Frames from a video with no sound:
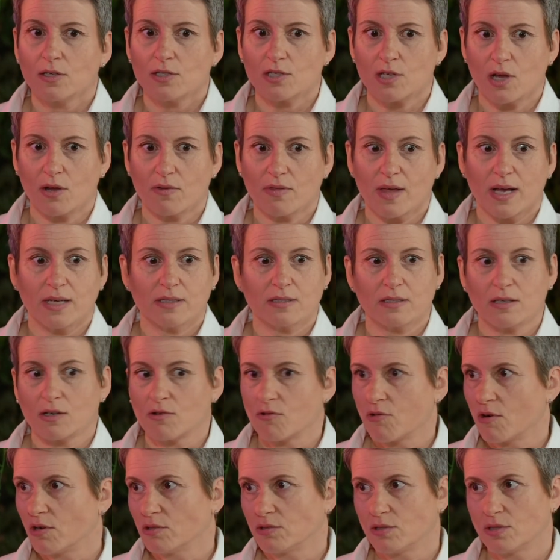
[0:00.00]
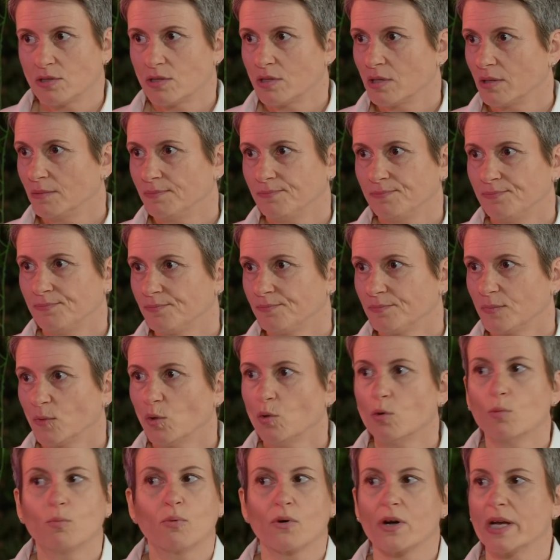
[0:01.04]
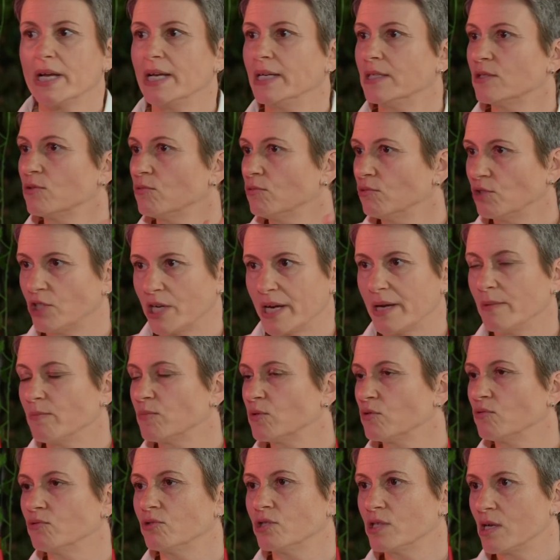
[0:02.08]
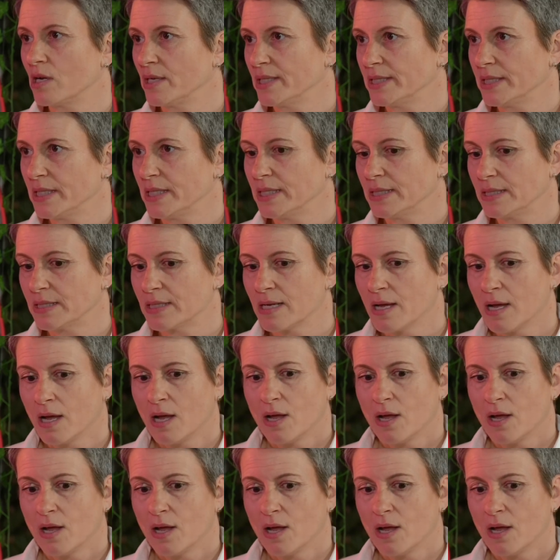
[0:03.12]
So that's across all breeds, all shapes, all sizes.